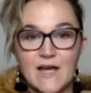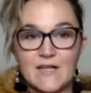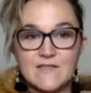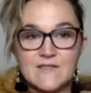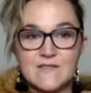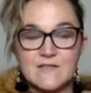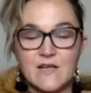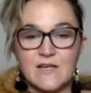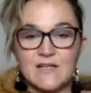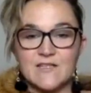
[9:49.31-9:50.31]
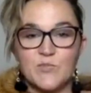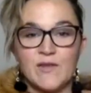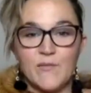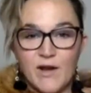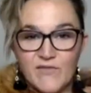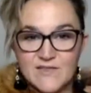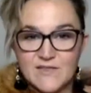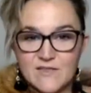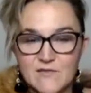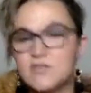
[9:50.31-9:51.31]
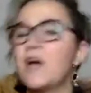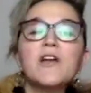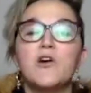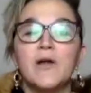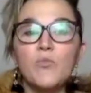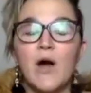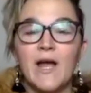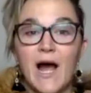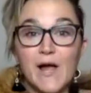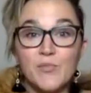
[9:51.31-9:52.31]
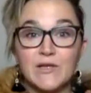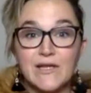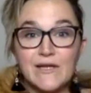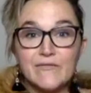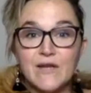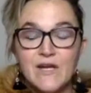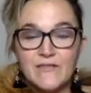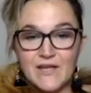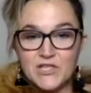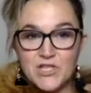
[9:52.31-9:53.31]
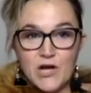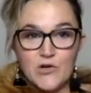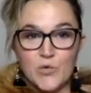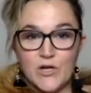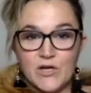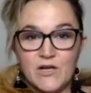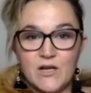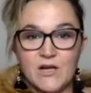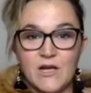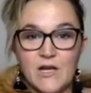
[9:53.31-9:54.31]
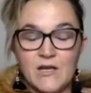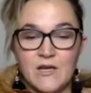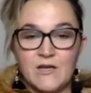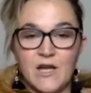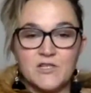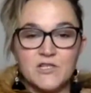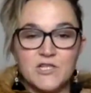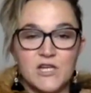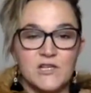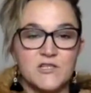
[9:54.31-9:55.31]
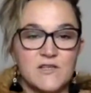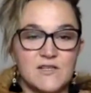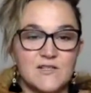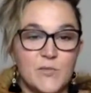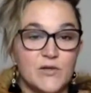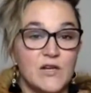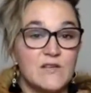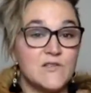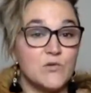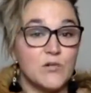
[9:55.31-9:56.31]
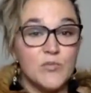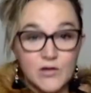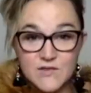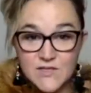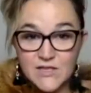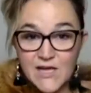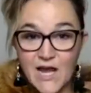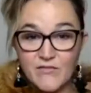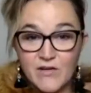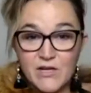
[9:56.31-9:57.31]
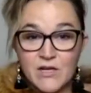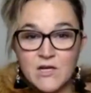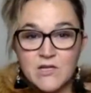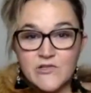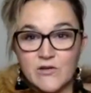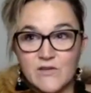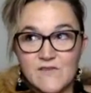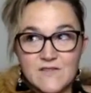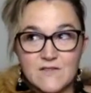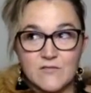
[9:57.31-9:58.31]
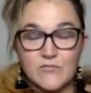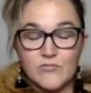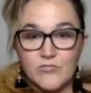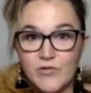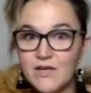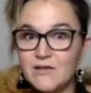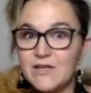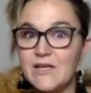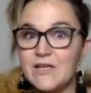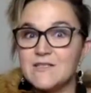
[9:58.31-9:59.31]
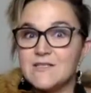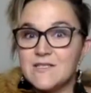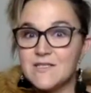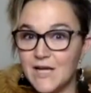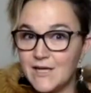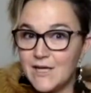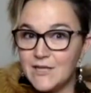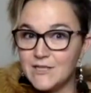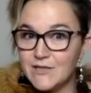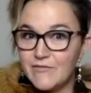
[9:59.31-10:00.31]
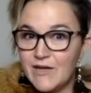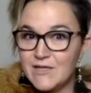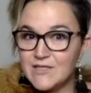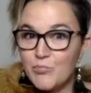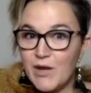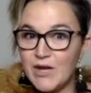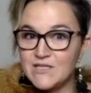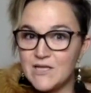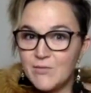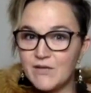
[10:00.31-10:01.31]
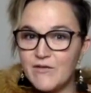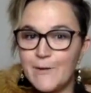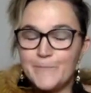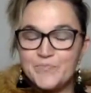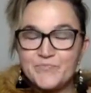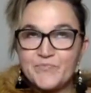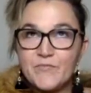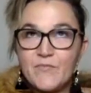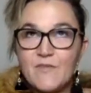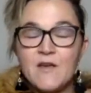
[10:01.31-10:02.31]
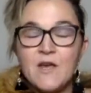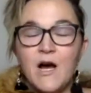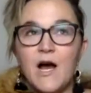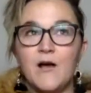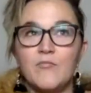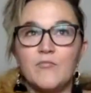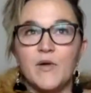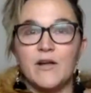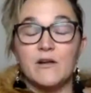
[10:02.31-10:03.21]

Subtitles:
That's going to explain the metaphysics of the shadow and why I believe that shadow work could not just change the experience you're personally having during this really psychedelic event, pandemic event, but